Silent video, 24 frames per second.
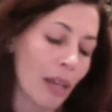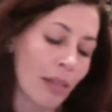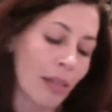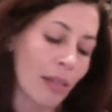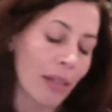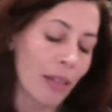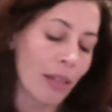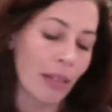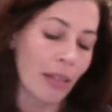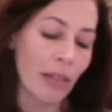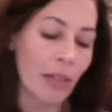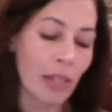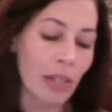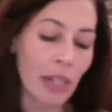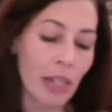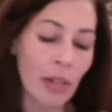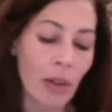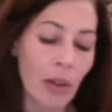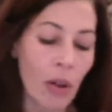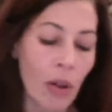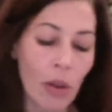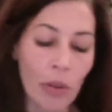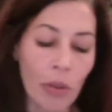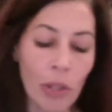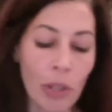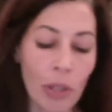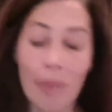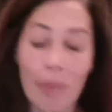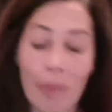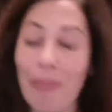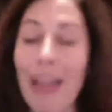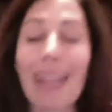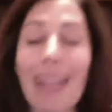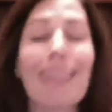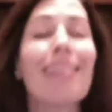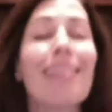You need
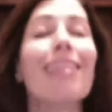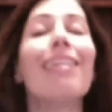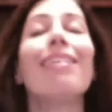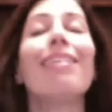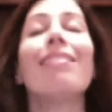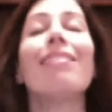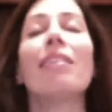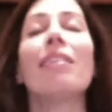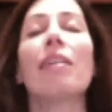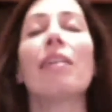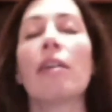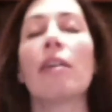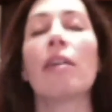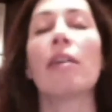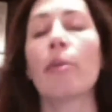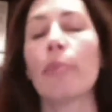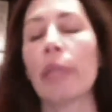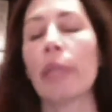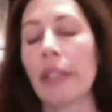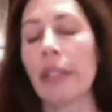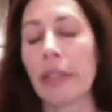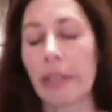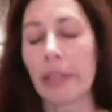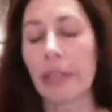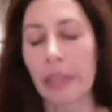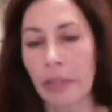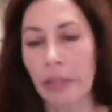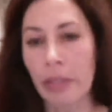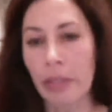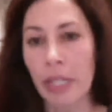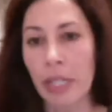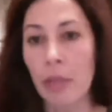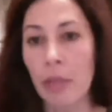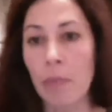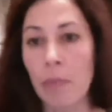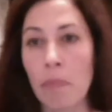magnesium. You
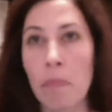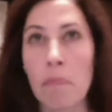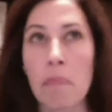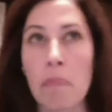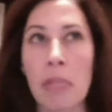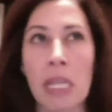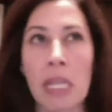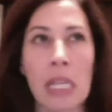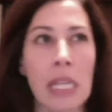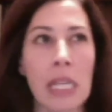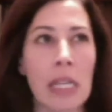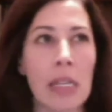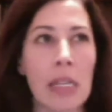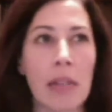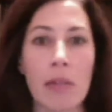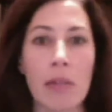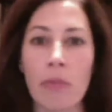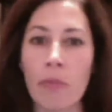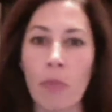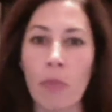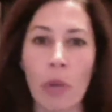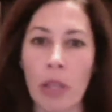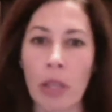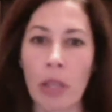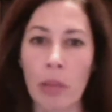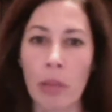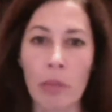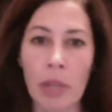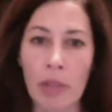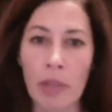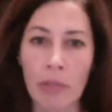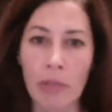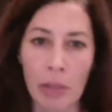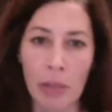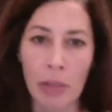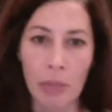need one of the B
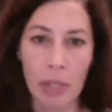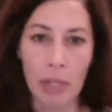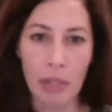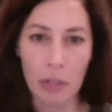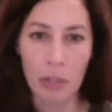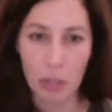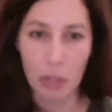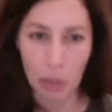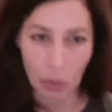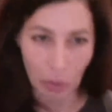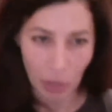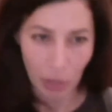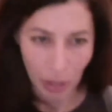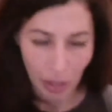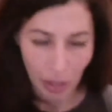vitamins too.